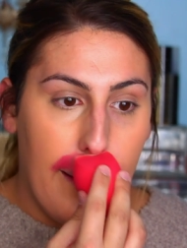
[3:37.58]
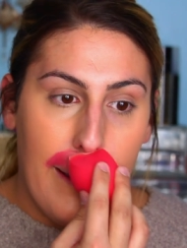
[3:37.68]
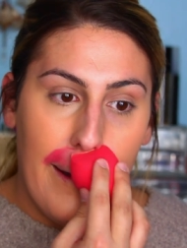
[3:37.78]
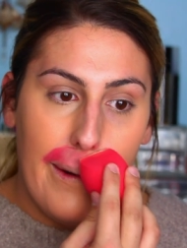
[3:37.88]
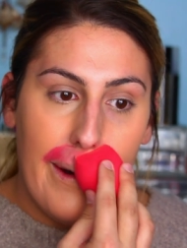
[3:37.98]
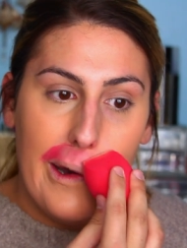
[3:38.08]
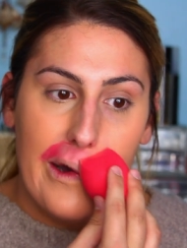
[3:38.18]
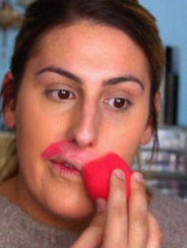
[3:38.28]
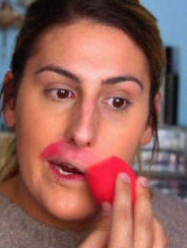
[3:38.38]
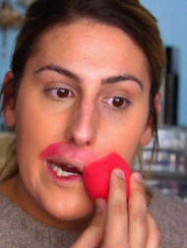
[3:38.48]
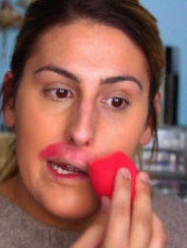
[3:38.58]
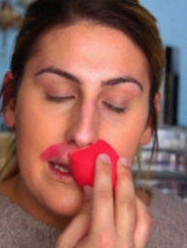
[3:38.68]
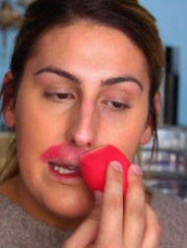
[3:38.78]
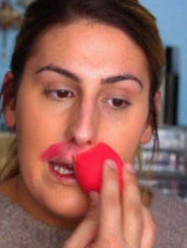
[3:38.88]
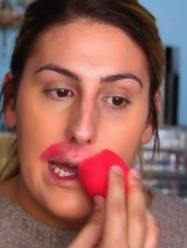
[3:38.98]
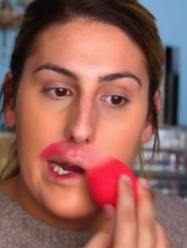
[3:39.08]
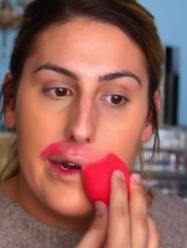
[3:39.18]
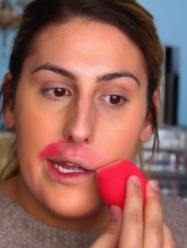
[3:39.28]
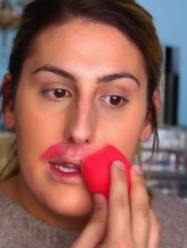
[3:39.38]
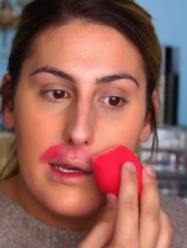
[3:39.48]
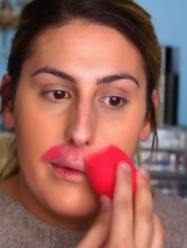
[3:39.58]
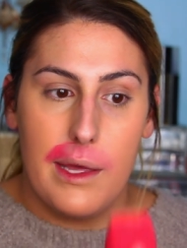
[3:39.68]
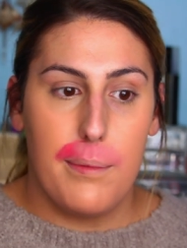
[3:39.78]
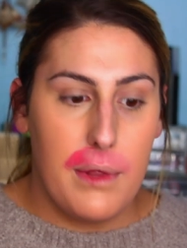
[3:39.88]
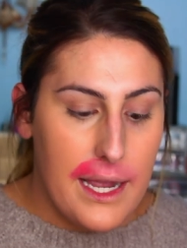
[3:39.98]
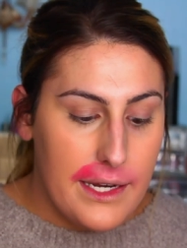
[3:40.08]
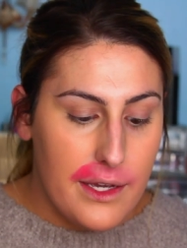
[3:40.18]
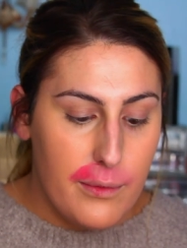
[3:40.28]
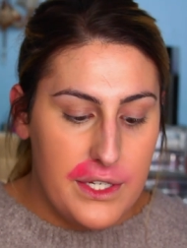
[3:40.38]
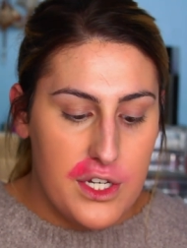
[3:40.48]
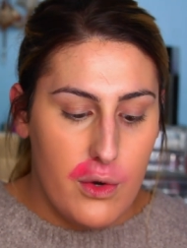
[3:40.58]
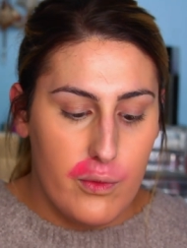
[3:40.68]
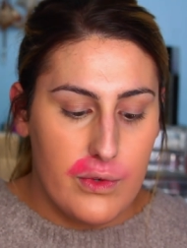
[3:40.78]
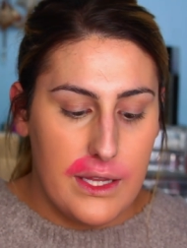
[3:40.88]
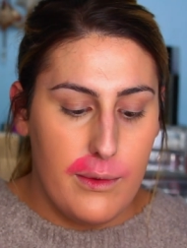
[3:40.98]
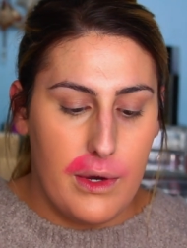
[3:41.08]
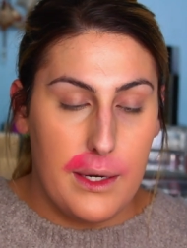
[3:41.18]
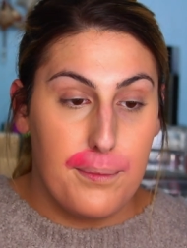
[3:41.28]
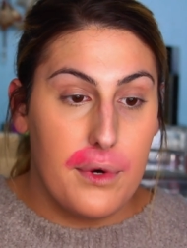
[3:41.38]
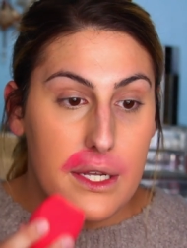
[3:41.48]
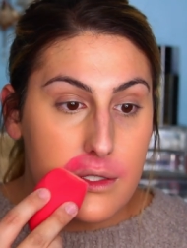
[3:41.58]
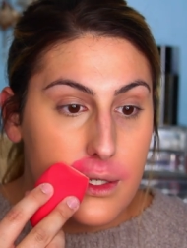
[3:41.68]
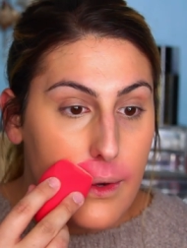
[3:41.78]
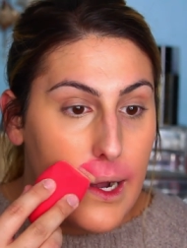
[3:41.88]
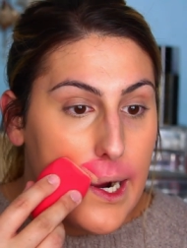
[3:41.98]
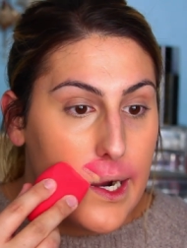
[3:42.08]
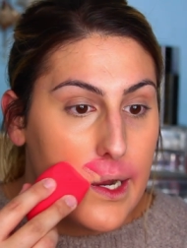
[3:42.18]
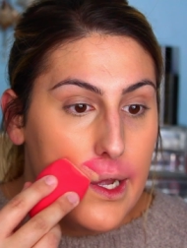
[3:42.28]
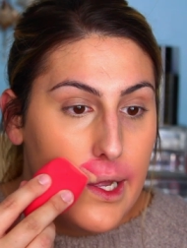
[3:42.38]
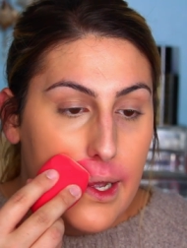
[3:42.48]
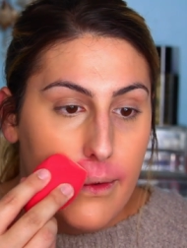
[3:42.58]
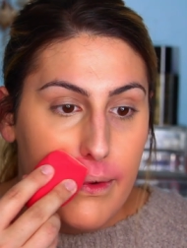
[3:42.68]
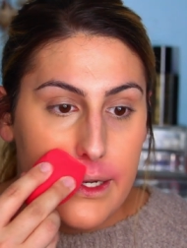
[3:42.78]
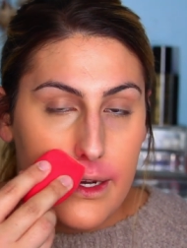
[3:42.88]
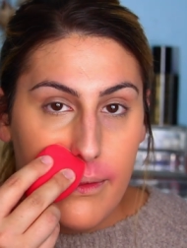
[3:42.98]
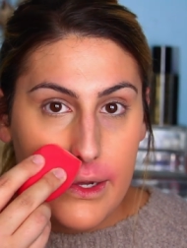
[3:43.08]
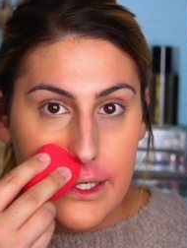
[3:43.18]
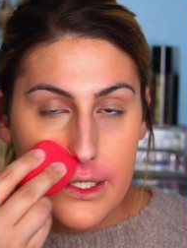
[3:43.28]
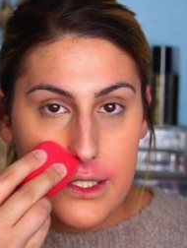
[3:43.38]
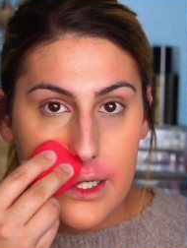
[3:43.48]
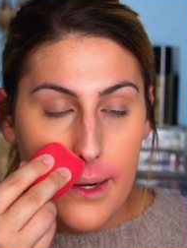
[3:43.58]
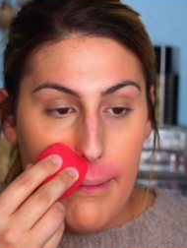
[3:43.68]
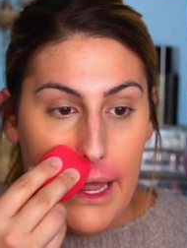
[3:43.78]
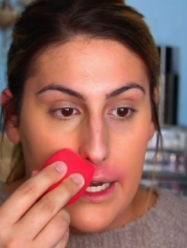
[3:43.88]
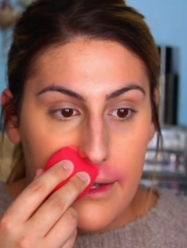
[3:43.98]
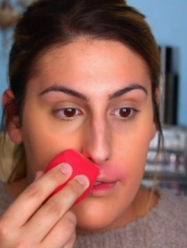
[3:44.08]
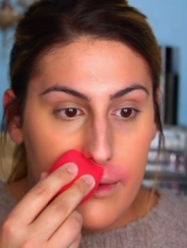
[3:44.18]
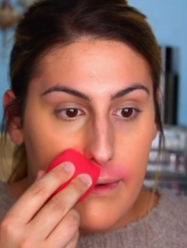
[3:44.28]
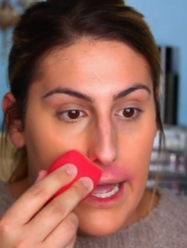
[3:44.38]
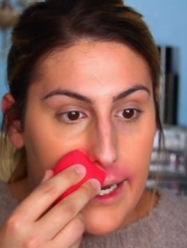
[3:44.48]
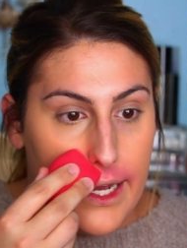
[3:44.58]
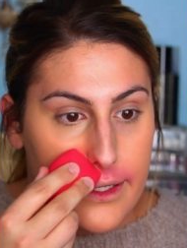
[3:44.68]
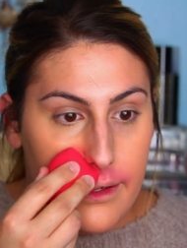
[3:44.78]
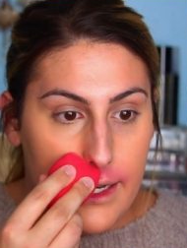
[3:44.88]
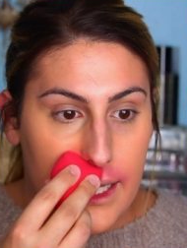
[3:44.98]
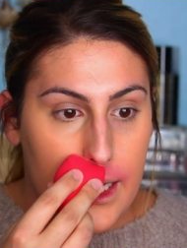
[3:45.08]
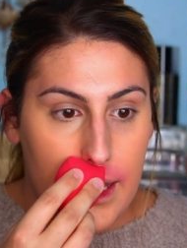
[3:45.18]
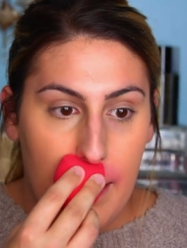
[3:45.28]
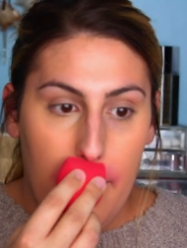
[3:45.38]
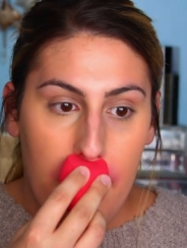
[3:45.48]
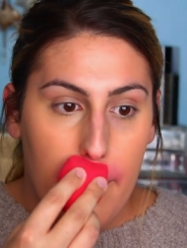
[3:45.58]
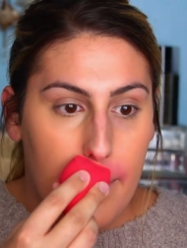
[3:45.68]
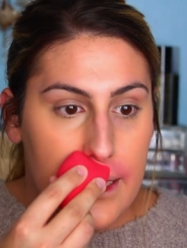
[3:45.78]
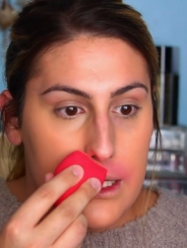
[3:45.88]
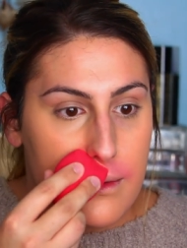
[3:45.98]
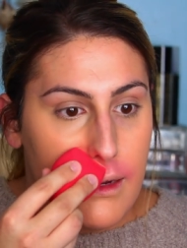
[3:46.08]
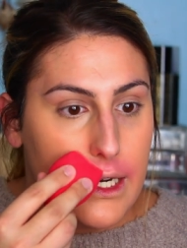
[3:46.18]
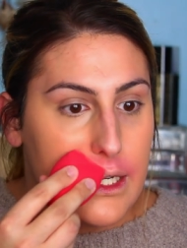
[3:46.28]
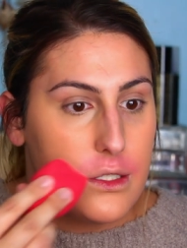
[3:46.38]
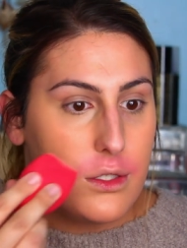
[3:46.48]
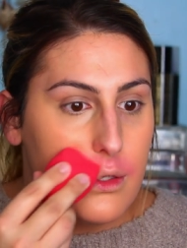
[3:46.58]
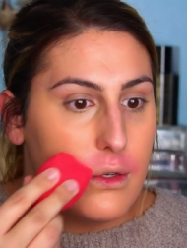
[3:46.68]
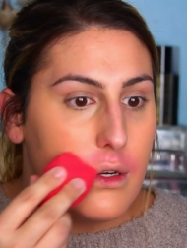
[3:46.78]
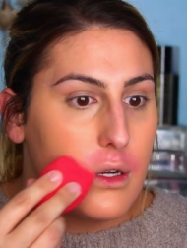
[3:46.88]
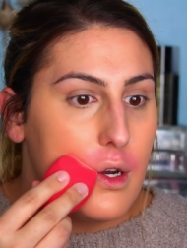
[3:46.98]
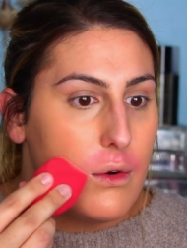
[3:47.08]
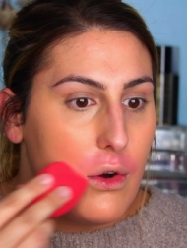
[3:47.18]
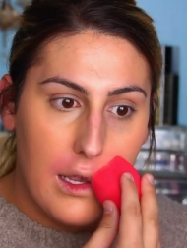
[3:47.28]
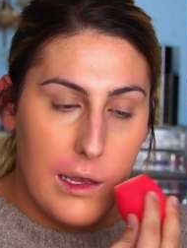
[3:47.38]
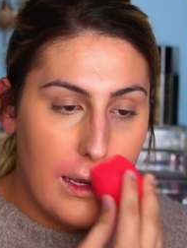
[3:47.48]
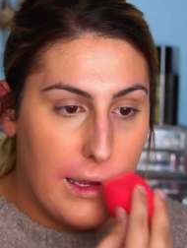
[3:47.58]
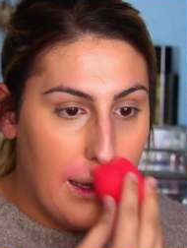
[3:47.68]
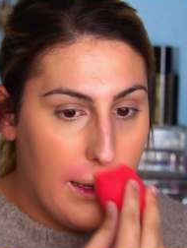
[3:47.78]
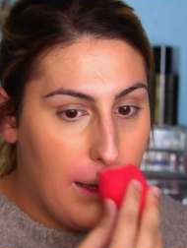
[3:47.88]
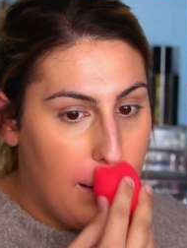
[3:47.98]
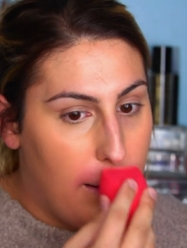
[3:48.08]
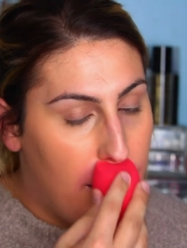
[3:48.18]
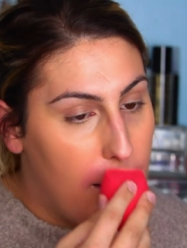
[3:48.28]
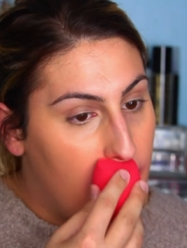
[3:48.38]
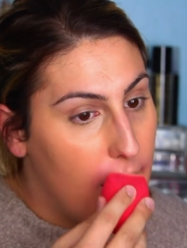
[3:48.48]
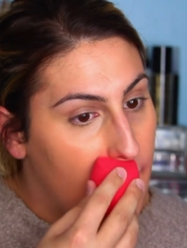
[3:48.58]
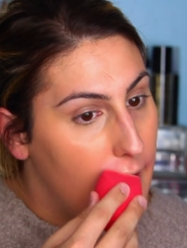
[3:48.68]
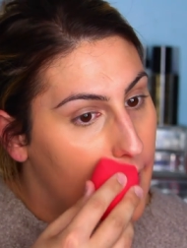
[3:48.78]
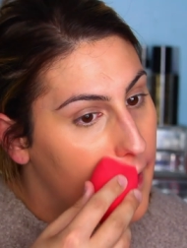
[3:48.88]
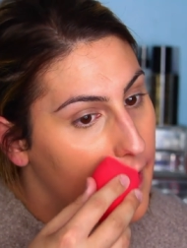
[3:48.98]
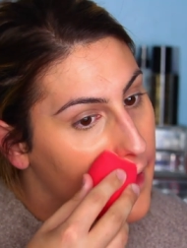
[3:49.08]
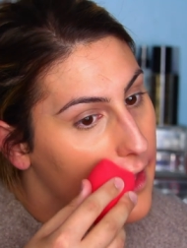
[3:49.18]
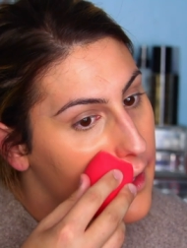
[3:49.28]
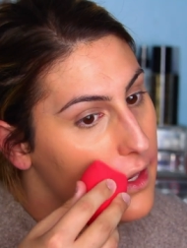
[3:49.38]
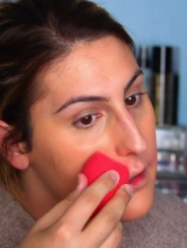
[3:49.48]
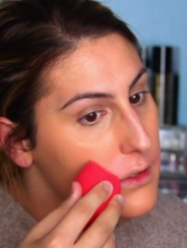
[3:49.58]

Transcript: go over the area that we applied it. We don't really wanna press too hard. We don't wanna disturb any of the red underneath. We just want it to go over and cover the red